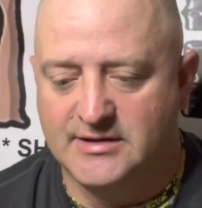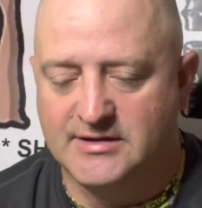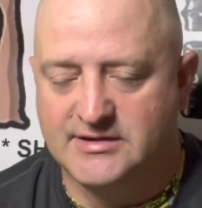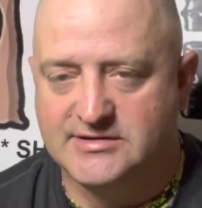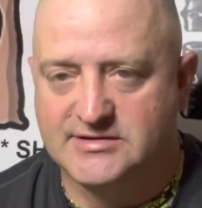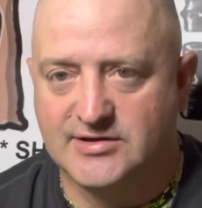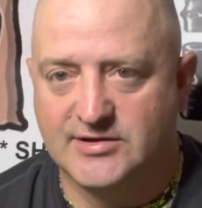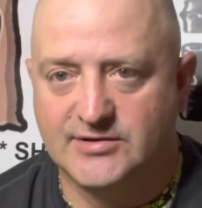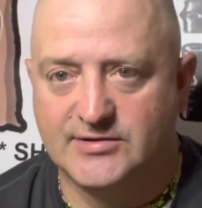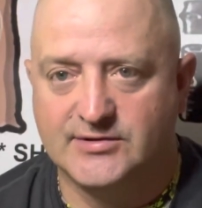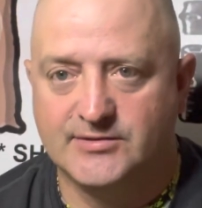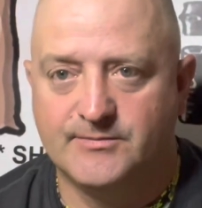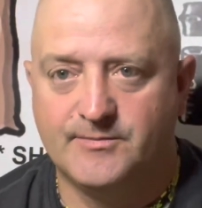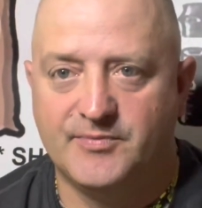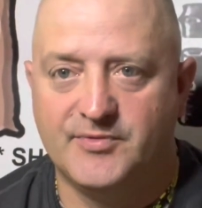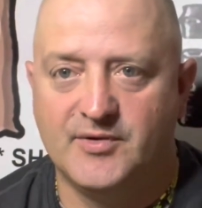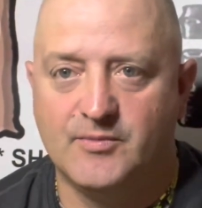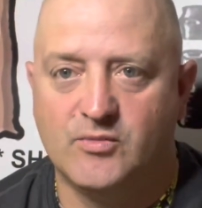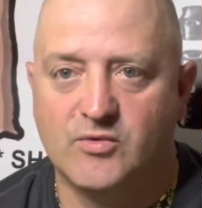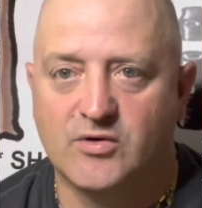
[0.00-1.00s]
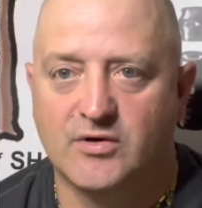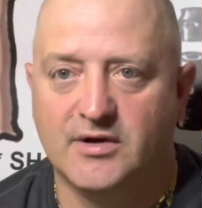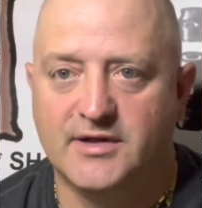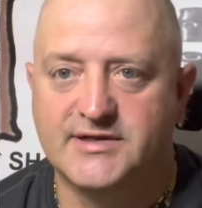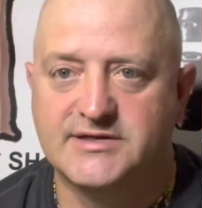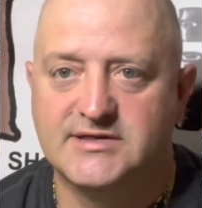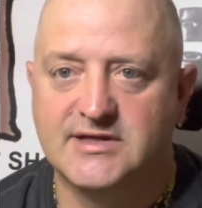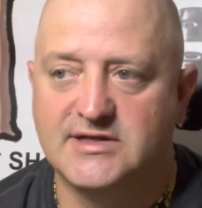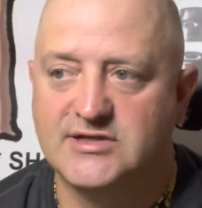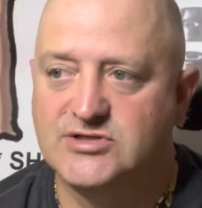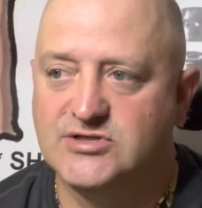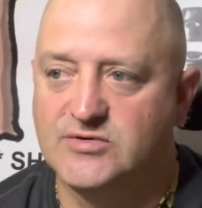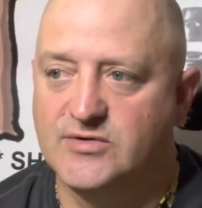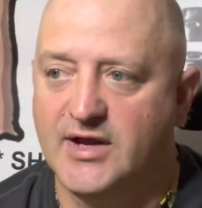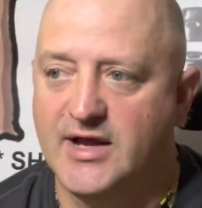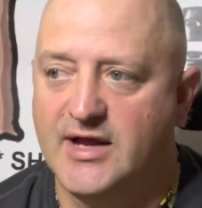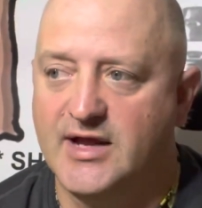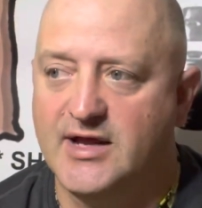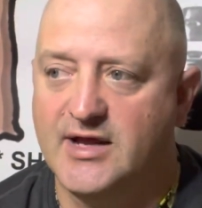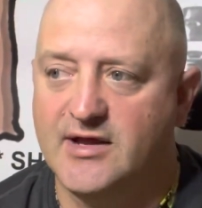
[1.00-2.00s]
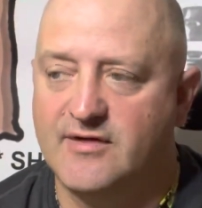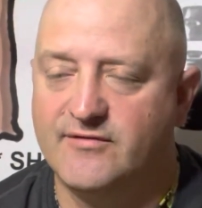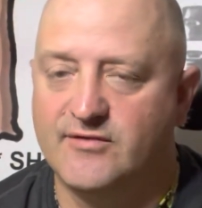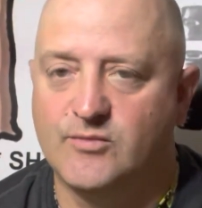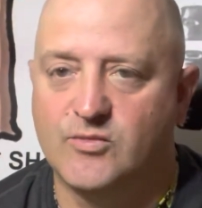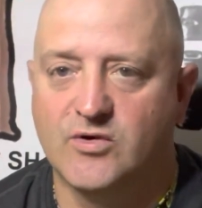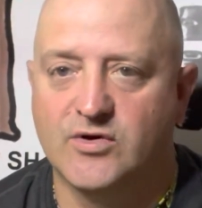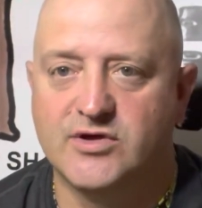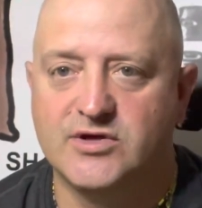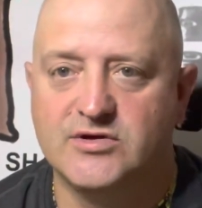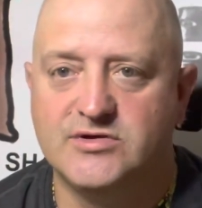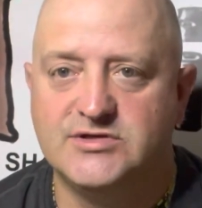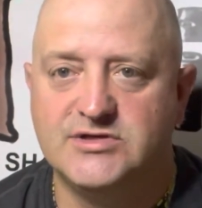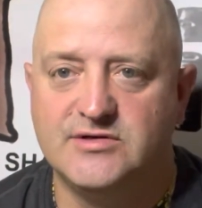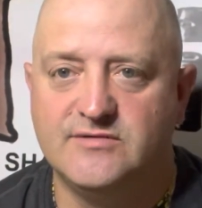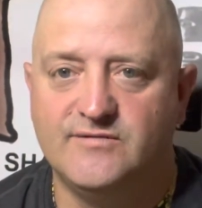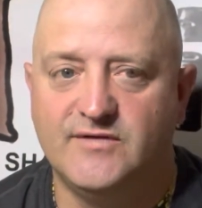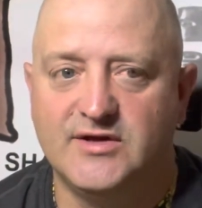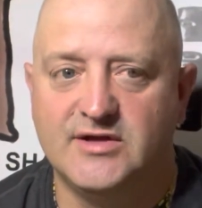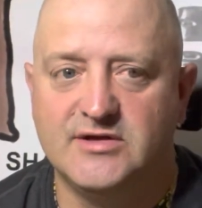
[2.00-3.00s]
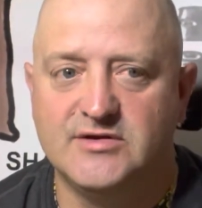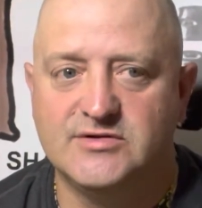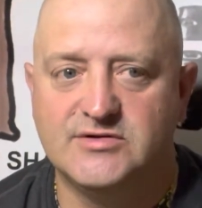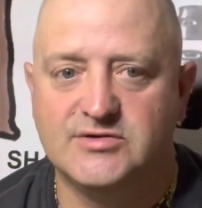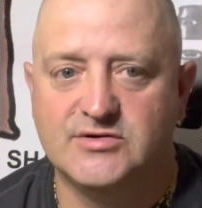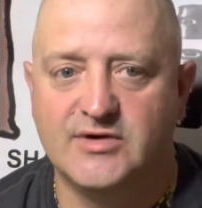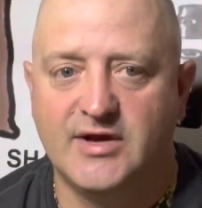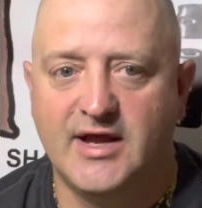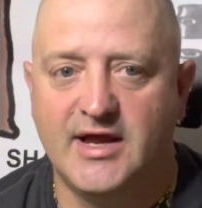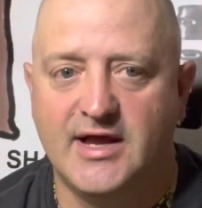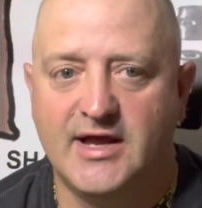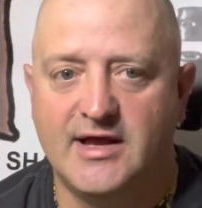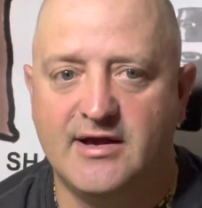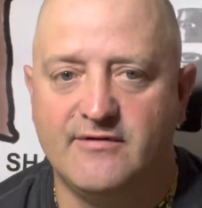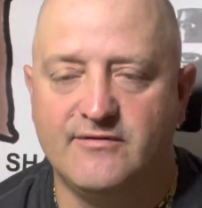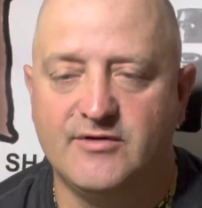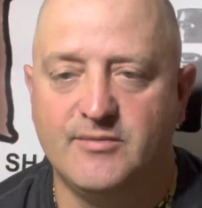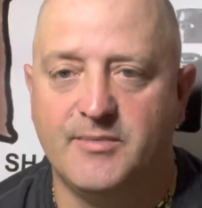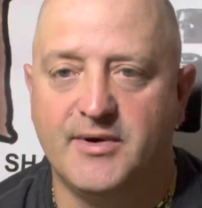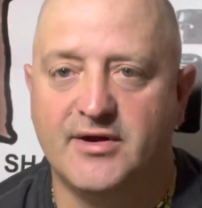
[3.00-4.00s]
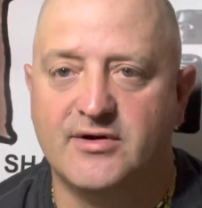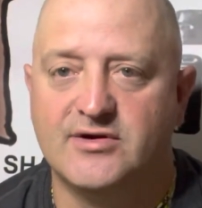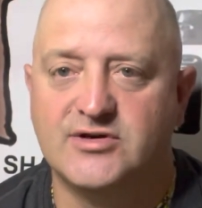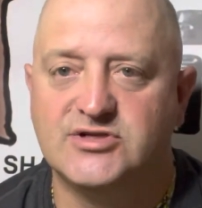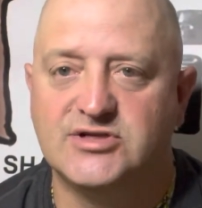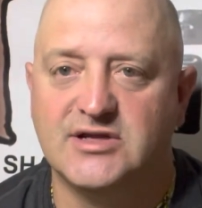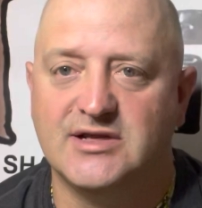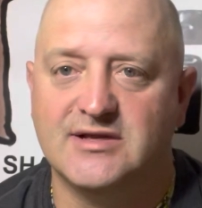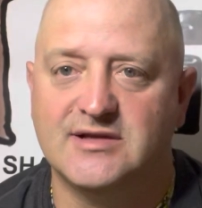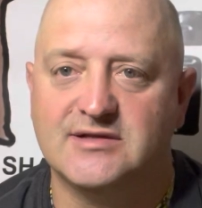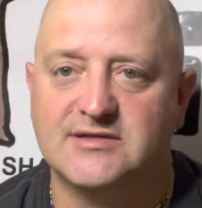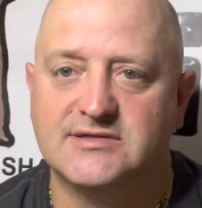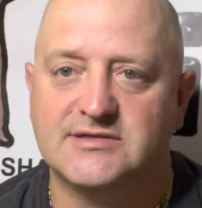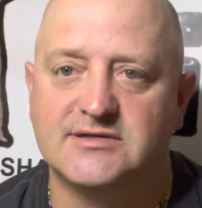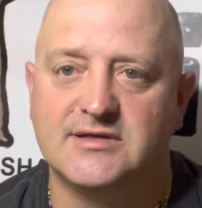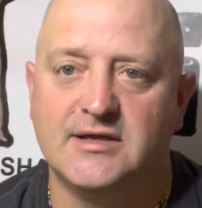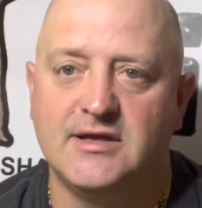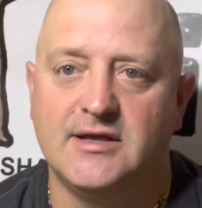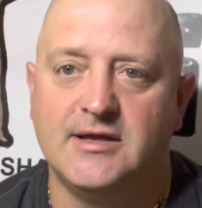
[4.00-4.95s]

so the more listings you have the more youtube videos you have the better chance